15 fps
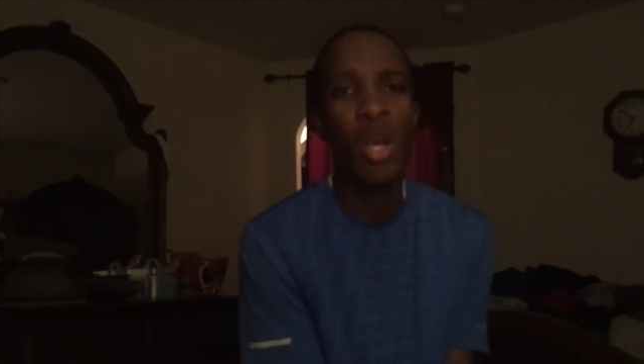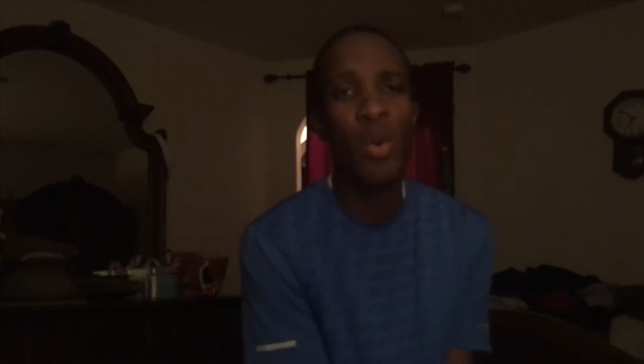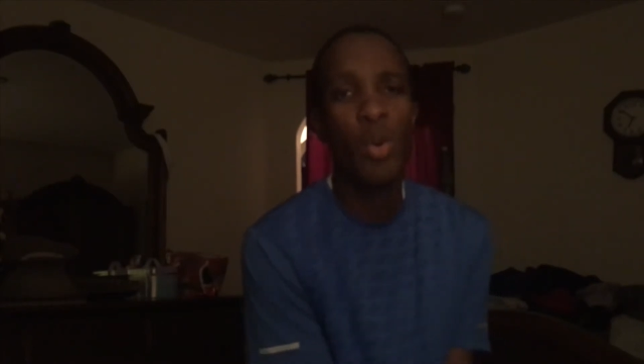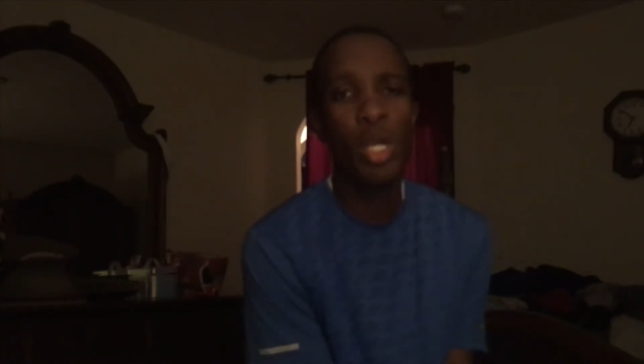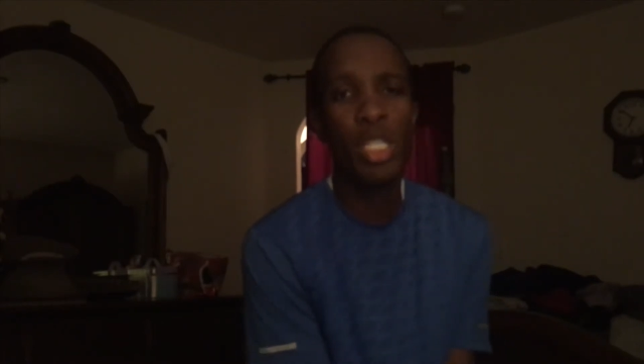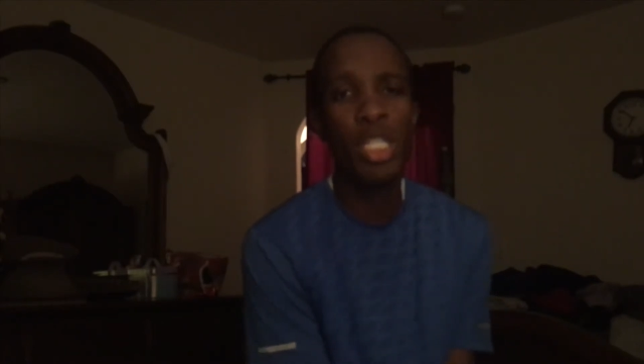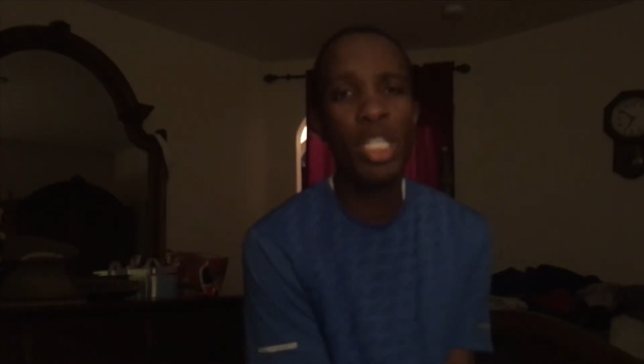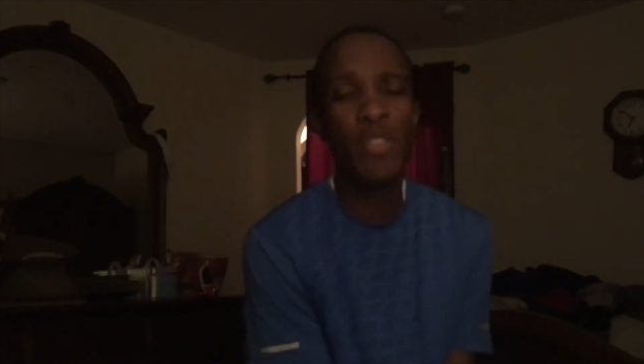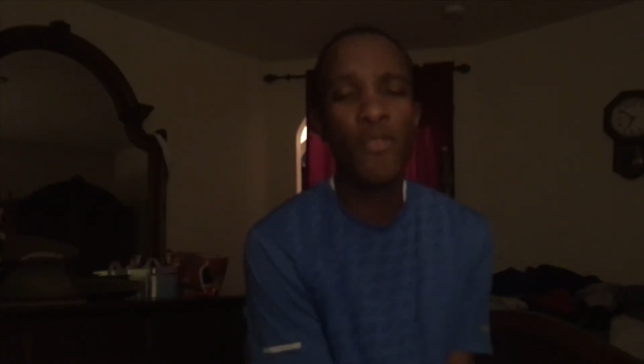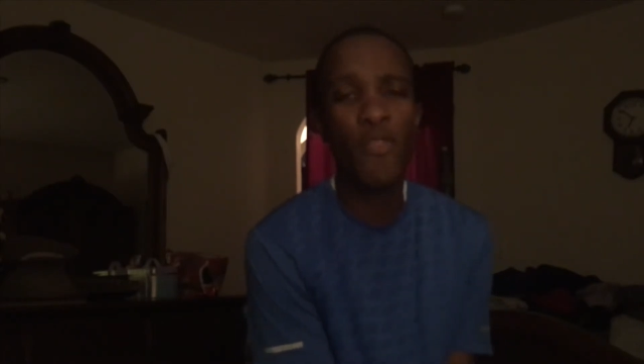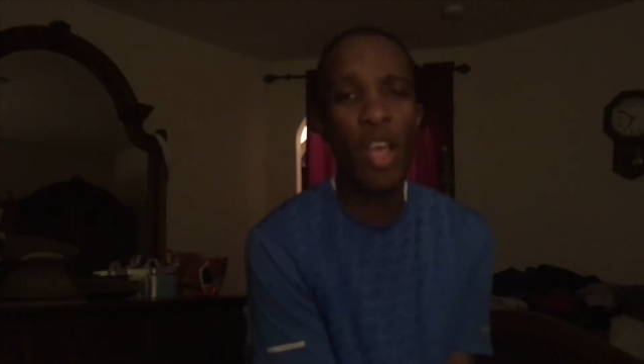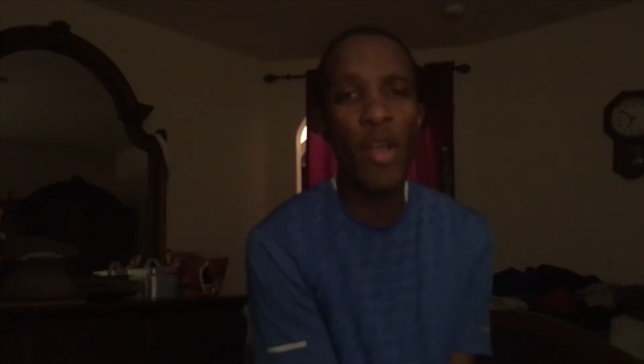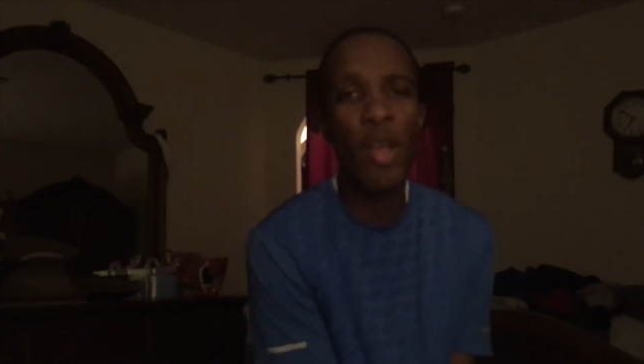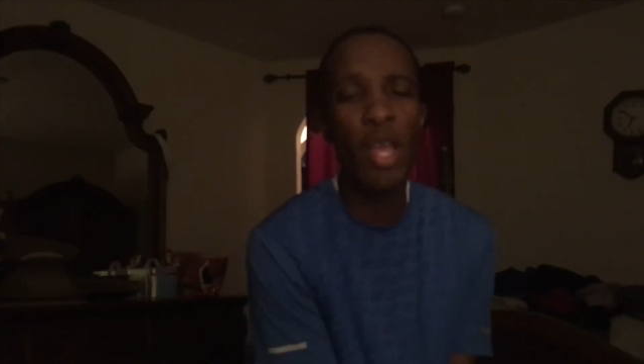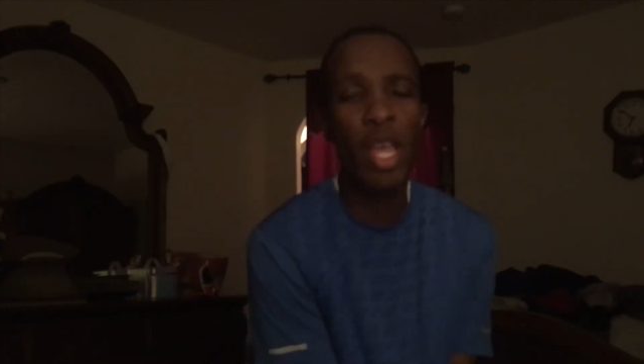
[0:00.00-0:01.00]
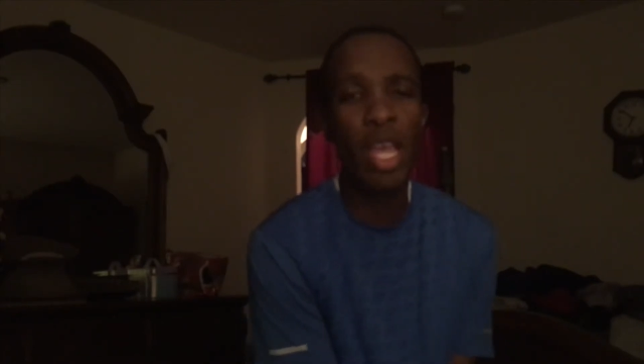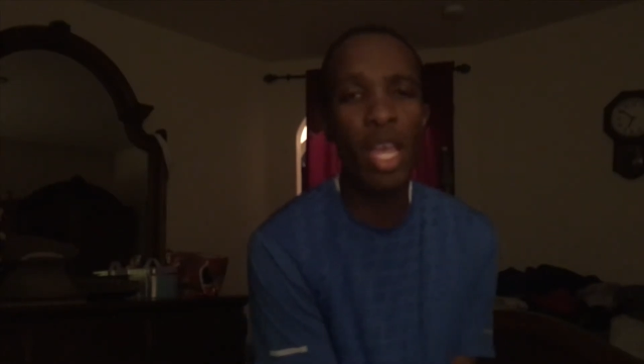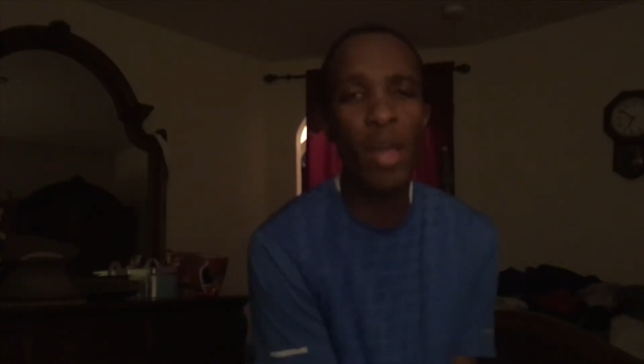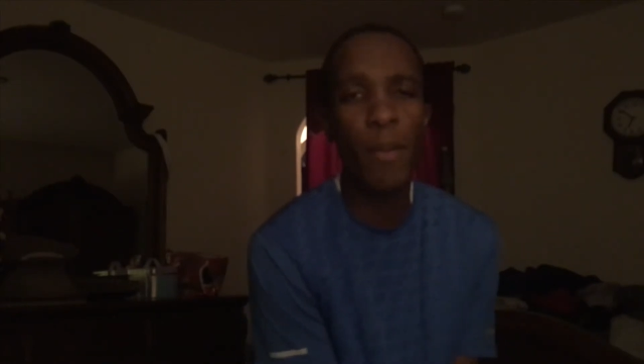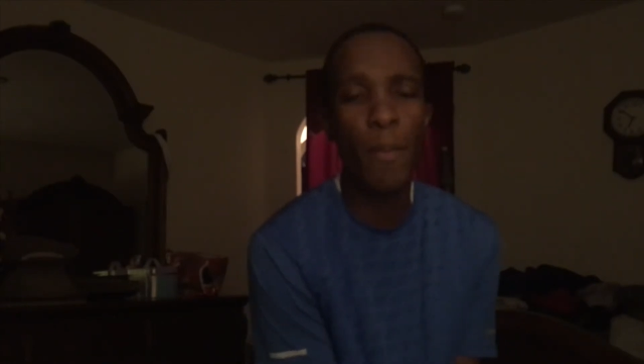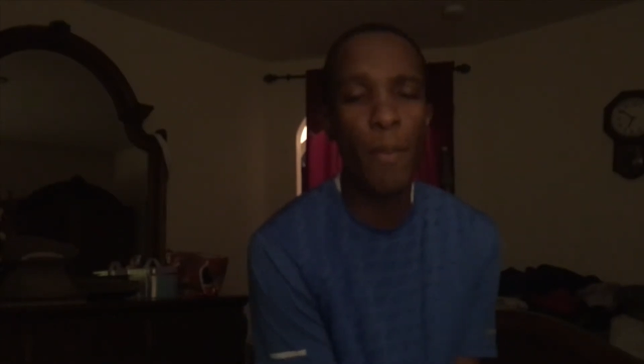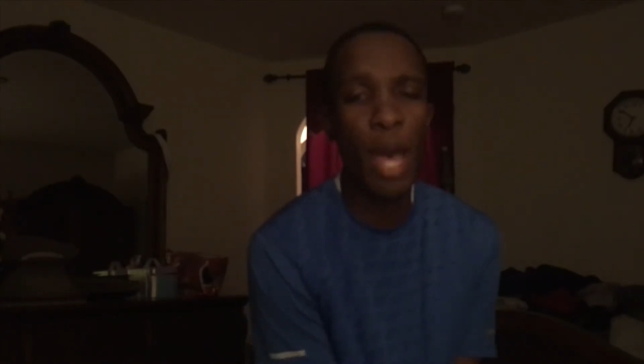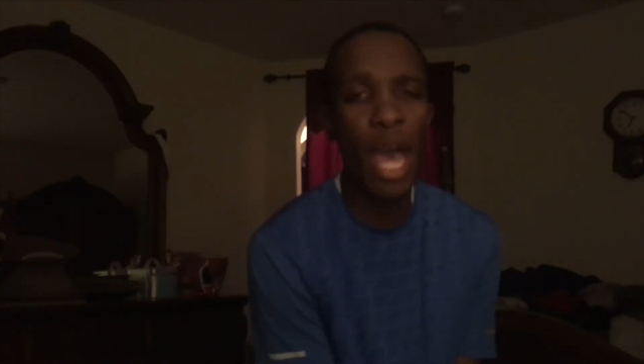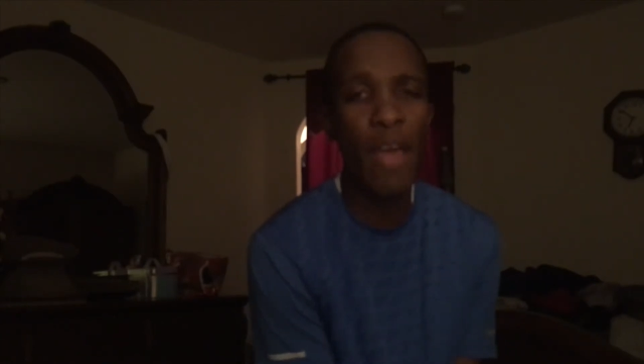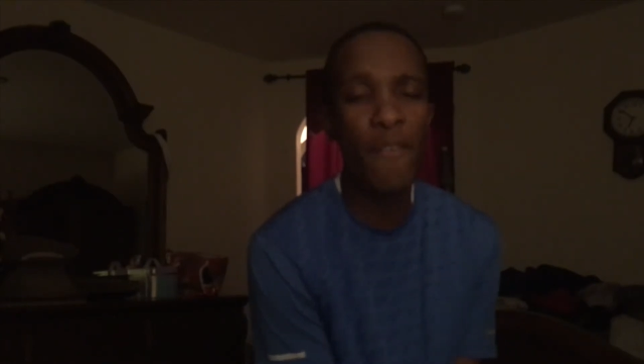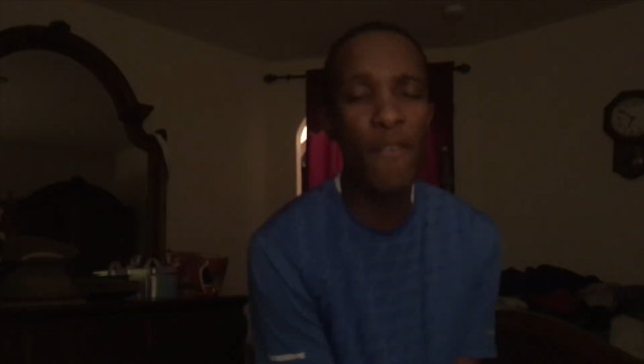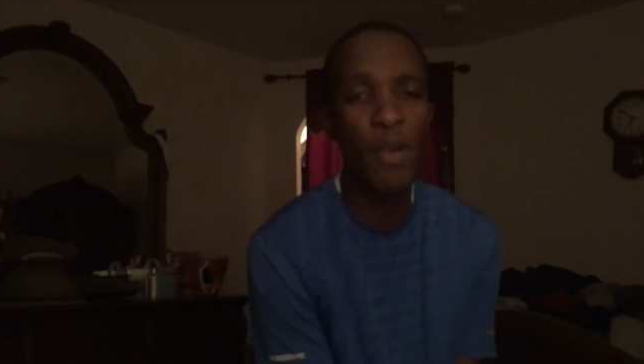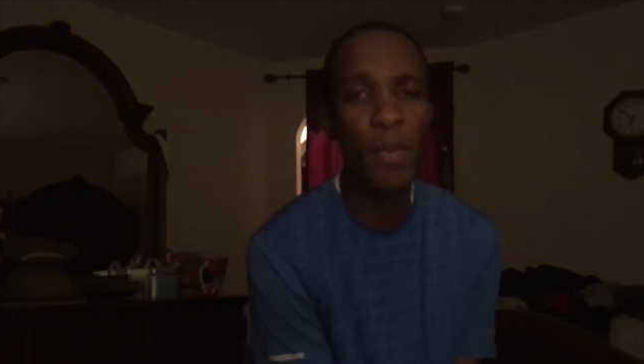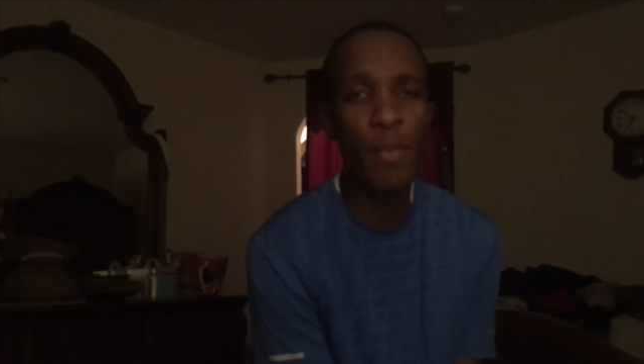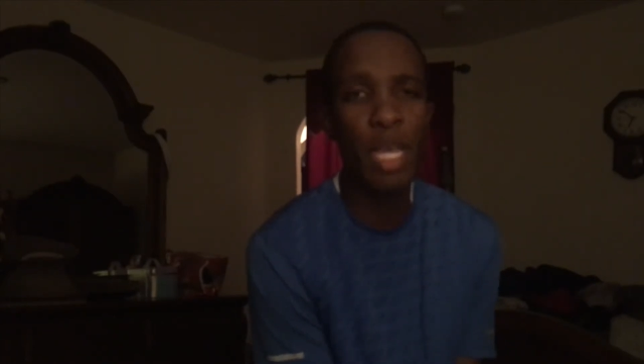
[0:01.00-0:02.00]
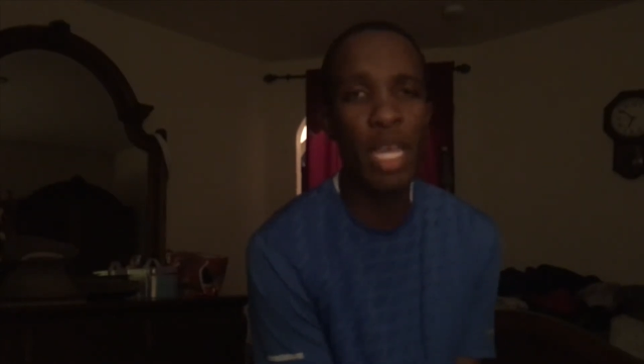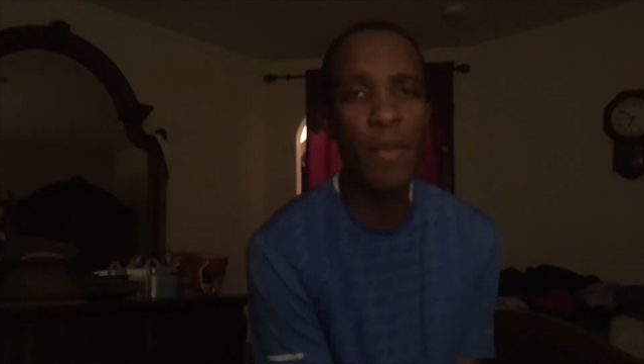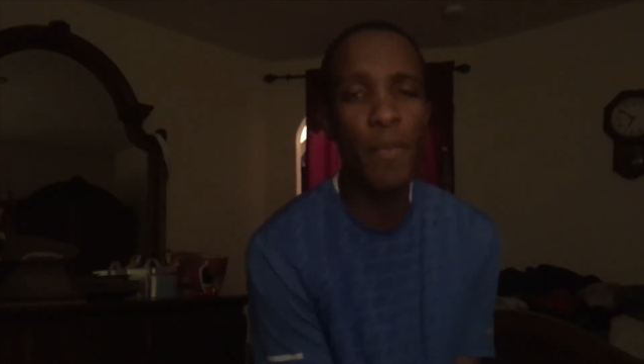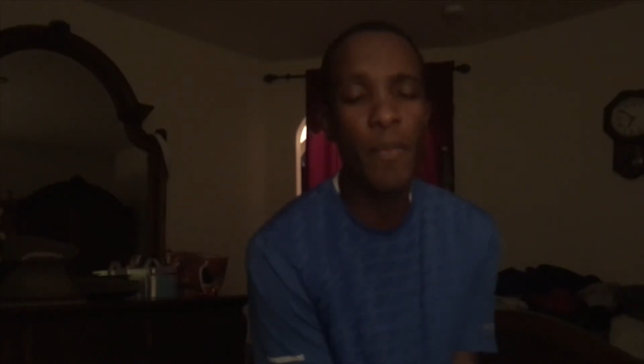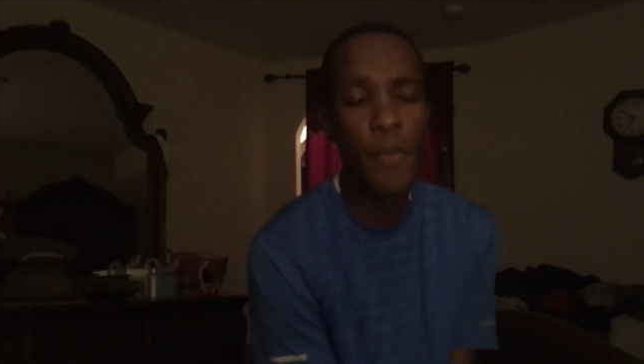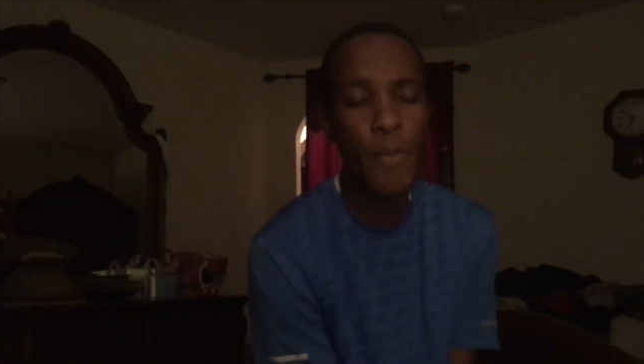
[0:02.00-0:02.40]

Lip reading: which is very bad for me.